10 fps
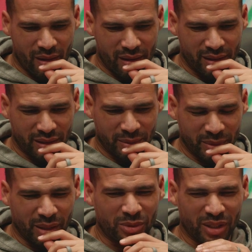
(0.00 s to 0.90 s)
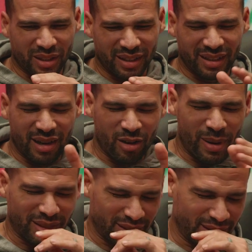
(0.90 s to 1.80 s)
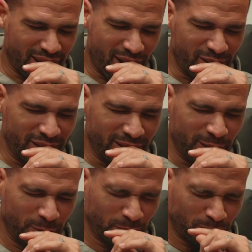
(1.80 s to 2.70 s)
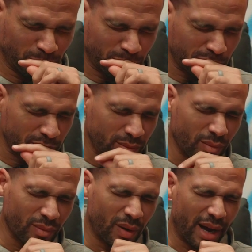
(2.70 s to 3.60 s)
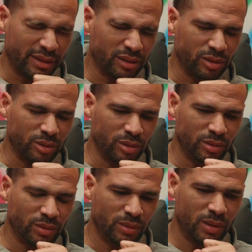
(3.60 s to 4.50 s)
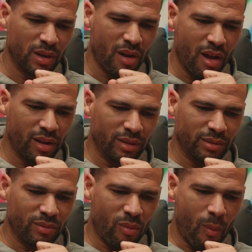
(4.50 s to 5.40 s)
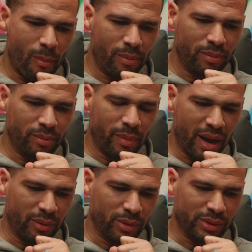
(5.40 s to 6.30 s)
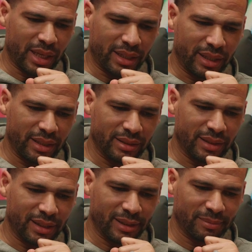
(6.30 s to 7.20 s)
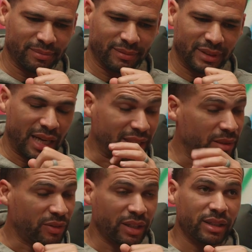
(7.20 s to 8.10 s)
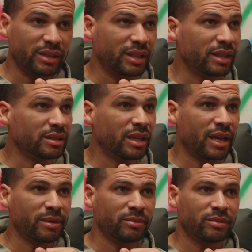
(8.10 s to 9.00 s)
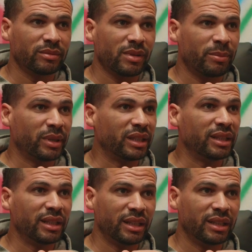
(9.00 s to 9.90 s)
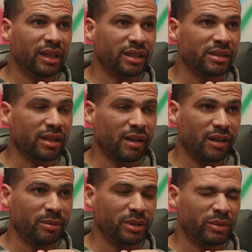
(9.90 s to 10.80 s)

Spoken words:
And then I'm trying to think. Now go back to out here, high school. Man, what was that kid's name? I keep forgetting this kid's name, but he lit us up.